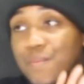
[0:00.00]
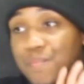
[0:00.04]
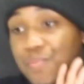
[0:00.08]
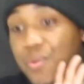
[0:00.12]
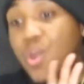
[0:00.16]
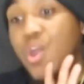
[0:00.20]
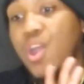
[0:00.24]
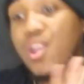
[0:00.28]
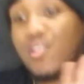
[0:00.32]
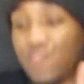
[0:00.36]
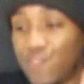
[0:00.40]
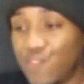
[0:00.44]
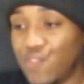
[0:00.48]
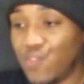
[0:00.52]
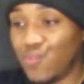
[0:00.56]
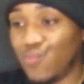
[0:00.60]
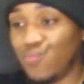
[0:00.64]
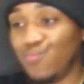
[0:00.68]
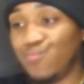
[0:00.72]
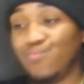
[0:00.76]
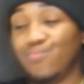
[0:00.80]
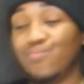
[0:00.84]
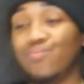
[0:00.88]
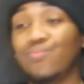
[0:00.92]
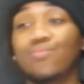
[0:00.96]
for part
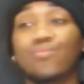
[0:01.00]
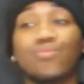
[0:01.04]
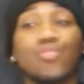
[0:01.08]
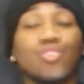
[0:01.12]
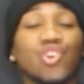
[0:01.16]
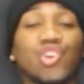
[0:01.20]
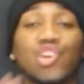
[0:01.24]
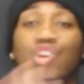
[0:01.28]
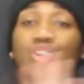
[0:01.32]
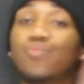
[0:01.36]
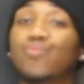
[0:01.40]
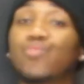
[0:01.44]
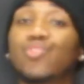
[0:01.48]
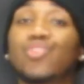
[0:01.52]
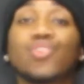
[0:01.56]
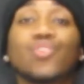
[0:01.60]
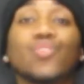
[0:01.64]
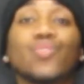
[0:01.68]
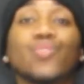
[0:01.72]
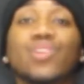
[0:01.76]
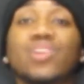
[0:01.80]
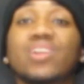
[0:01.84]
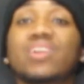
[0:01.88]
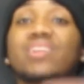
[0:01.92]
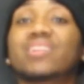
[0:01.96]
two. Good
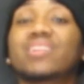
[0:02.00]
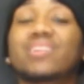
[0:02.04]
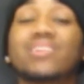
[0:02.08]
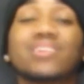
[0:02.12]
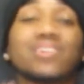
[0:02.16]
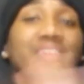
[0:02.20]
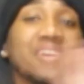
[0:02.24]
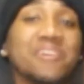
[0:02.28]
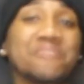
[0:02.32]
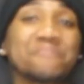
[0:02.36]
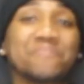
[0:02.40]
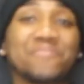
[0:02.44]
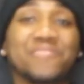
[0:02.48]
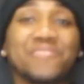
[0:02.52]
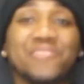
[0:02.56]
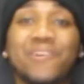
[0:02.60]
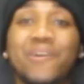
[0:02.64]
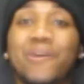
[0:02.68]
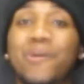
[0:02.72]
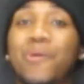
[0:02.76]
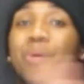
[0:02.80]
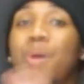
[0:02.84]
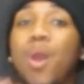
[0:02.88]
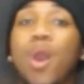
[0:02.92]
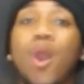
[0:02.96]
reunion. Good
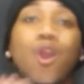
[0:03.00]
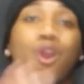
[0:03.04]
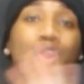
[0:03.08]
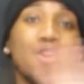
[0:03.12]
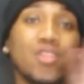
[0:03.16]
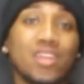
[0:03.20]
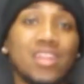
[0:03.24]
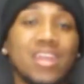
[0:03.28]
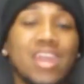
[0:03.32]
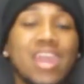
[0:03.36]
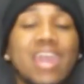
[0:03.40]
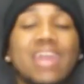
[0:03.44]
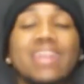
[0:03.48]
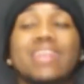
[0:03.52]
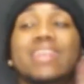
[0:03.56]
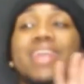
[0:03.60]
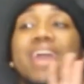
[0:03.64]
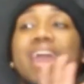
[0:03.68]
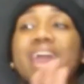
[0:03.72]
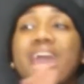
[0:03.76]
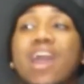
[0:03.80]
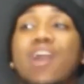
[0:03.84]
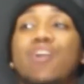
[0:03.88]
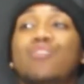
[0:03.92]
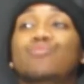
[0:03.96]
episode. All of that.
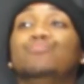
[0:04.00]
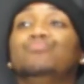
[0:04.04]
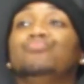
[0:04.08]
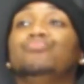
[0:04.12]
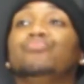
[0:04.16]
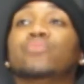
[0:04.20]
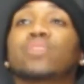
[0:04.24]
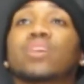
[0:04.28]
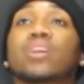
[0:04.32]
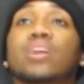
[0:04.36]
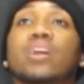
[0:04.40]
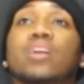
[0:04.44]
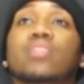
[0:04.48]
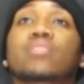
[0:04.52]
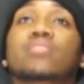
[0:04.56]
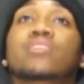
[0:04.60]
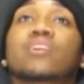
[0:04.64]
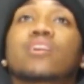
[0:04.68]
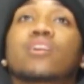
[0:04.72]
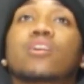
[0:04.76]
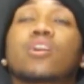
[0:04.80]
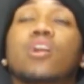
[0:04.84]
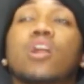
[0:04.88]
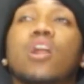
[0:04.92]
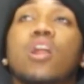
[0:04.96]
Now,
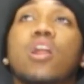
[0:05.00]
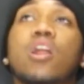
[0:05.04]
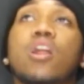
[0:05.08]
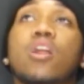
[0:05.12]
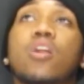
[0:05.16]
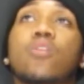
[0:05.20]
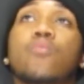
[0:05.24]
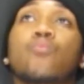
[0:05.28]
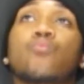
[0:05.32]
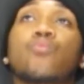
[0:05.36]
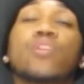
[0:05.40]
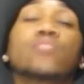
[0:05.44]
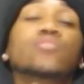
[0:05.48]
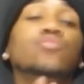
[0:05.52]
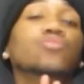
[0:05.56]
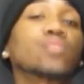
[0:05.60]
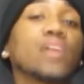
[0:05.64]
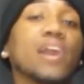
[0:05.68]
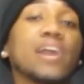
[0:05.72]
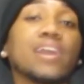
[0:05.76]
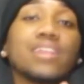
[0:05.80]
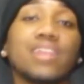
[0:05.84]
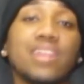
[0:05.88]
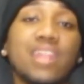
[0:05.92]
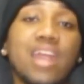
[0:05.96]
the Whether You
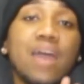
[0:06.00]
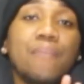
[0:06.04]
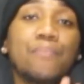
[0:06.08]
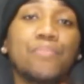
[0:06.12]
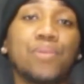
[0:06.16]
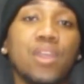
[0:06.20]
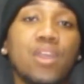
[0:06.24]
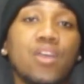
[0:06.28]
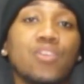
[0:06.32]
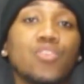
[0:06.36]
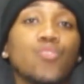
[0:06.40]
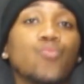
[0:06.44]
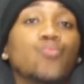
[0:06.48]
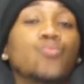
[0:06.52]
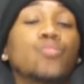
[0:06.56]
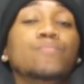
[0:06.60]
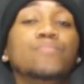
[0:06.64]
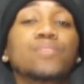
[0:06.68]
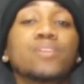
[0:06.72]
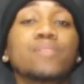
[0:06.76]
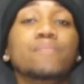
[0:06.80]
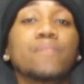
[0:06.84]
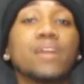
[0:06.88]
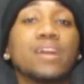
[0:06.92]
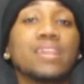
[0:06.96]
Like It or Not panel will
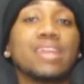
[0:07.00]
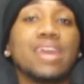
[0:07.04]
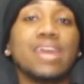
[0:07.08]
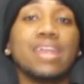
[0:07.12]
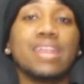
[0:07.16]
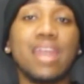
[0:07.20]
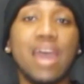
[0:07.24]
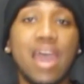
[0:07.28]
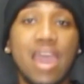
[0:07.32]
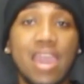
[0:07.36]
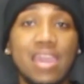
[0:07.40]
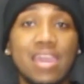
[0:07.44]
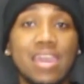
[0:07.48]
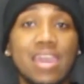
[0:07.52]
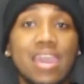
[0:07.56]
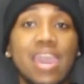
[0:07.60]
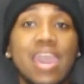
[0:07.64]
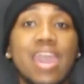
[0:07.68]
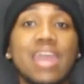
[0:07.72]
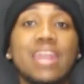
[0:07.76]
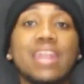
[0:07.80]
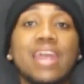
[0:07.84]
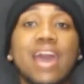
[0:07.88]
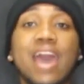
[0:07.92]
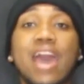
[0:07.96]
be Monday night
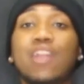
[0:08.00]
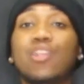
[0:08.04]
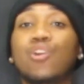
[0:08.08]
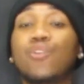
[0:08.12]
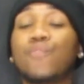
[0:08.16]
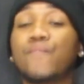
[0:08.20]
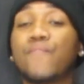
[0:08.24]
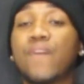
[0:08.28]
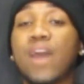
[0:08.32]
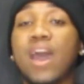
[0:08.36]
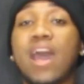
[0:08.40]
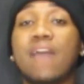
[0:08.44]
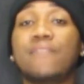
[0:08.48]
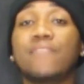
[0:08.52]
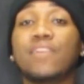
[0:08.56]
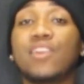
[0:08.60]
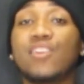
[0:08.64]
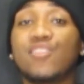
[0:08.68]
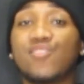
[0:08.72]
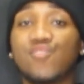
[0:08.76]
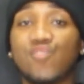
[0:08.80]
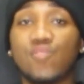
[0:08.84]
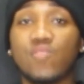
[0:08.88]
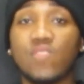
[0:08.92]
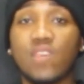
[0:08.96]
at 9:05
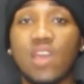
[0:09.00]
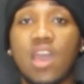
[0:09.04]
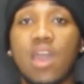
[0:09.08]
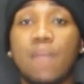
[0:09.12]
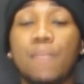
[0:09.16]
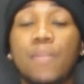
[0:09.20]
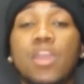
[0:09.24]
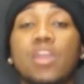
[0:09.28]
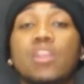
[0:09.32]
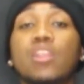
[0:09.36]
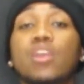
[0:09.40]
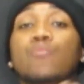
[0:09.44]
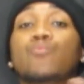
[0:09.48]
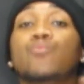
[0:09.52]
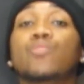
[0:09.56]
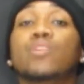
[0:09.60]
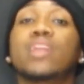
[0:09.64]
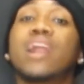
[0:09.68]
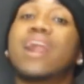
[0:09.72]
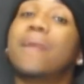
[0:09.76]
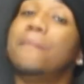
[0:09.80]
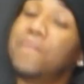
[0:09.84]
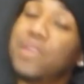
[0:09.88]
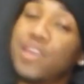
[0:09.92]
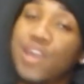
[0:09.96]
Eastern Time. And it
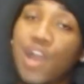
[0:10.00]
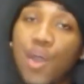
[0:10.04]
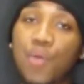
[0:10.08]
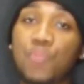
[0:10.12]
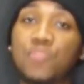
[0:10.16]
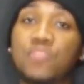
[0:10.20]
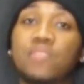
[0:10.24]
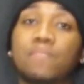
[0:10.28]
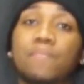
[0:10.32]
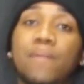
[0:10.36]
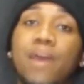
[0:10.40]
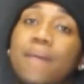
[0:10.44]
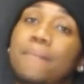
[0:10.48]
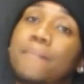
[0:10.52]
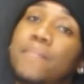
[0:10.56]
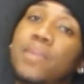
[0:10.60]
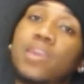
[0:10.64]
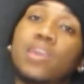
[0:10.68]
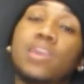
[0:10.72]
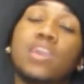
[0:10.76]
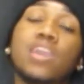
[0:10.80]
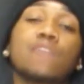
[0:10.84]
will not be hosted by me.